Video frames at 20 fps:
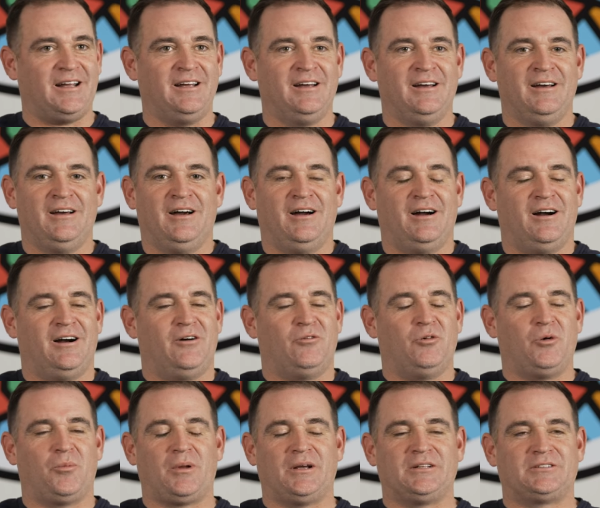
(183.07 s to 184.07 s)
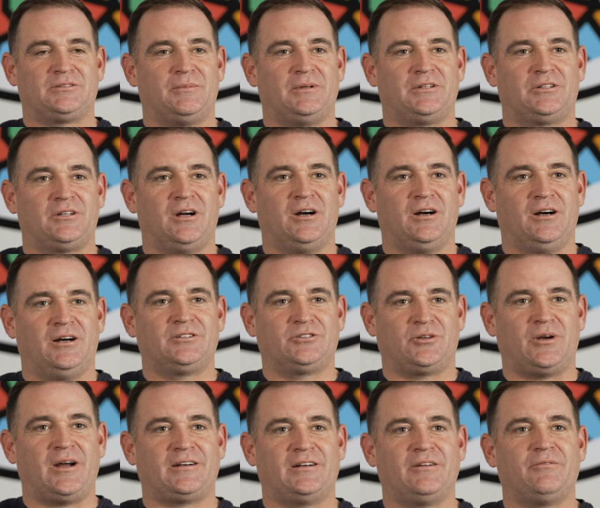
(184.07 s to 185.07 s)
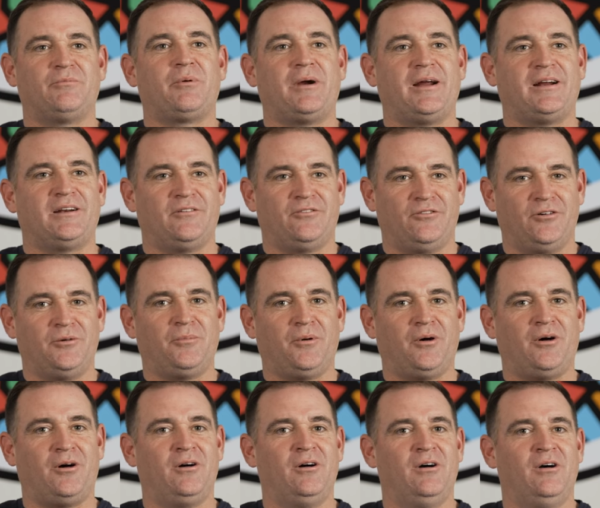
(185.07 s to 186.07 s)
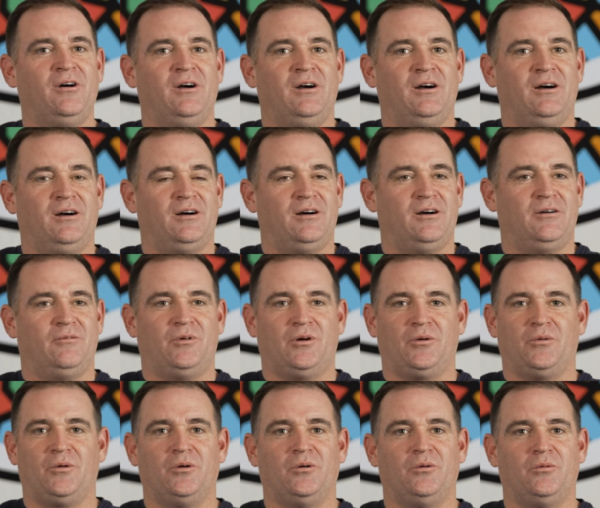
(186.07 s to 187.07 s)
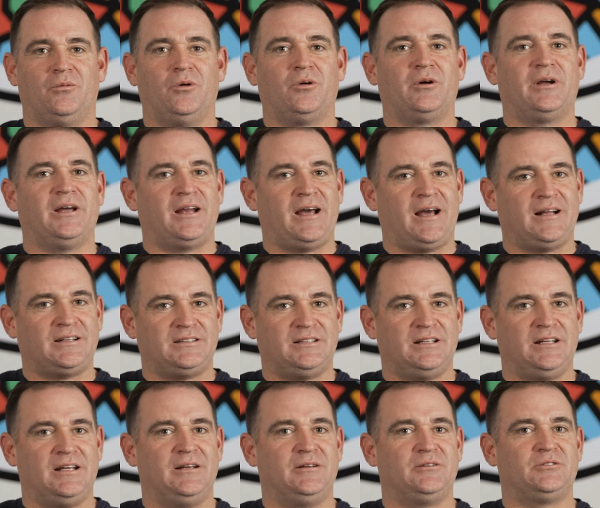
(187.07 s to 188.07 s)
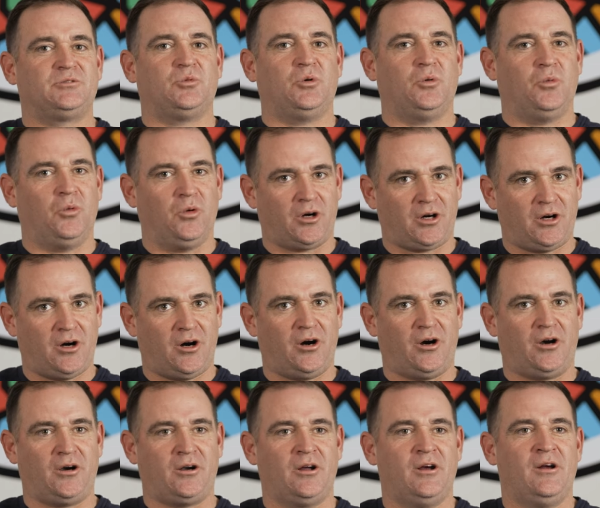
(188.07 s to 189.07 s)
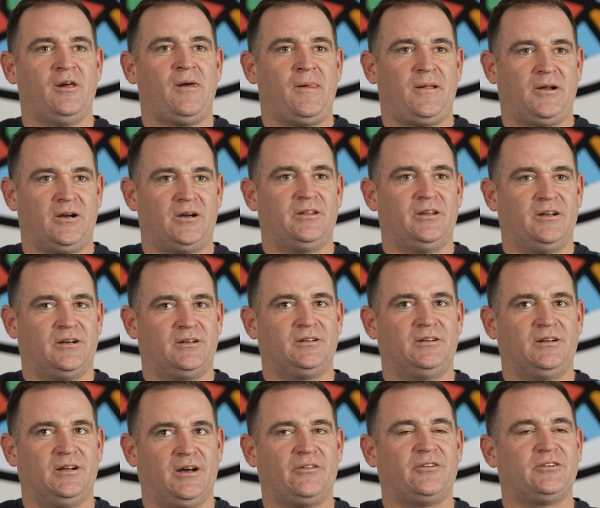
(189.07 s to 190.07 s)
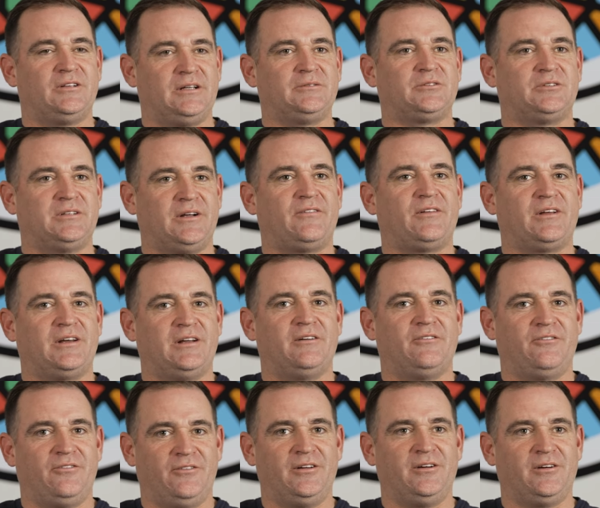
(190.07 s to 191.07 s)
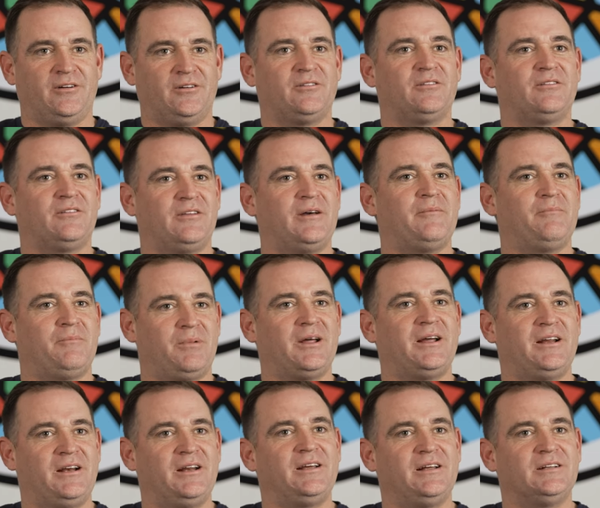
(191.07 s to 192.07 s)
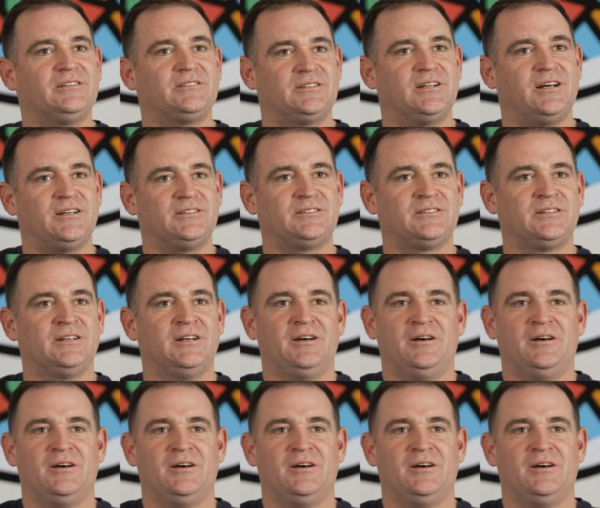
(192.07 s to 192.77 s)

Uh, we'll play some uh, attractive brand of football um, where we'll, we'll get at teams, we'll work hard. their, other teams are definitely going to feel them playing against us.